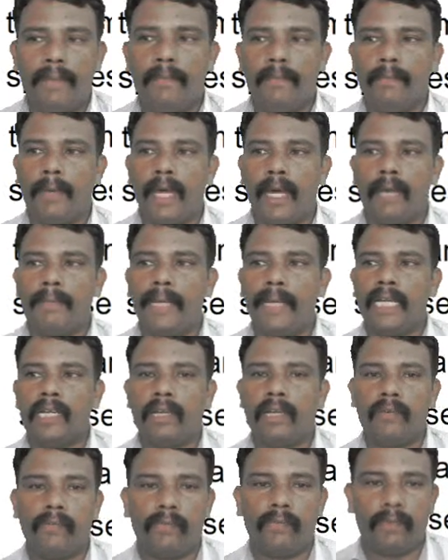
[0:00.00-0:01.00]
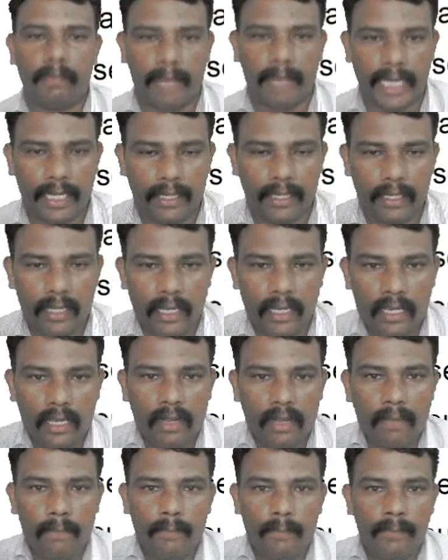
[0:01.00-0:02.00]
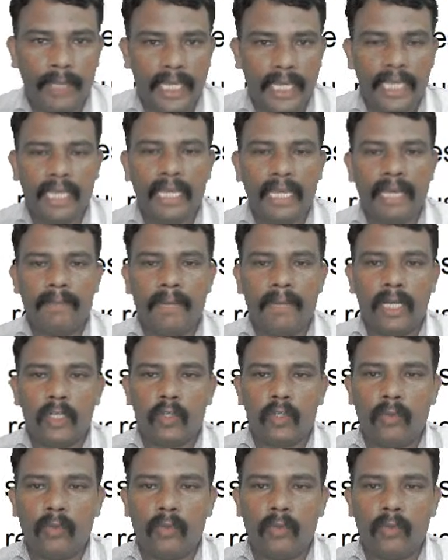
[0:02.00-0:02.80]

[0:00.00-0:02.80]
empowerment of women being able